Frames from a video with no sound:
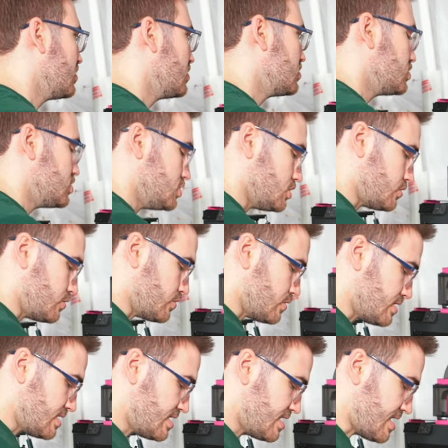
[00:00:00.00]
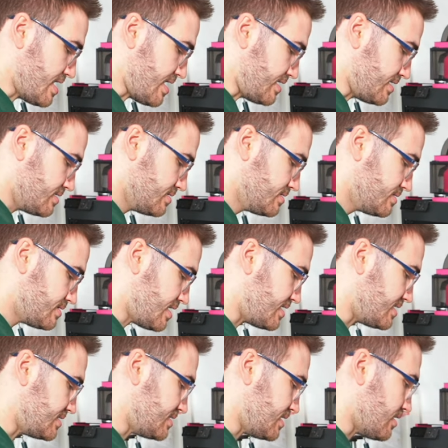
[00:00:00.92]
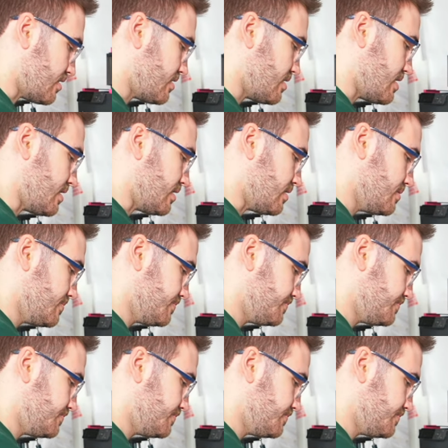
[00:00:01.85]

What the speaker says: So yeah, that is a thing.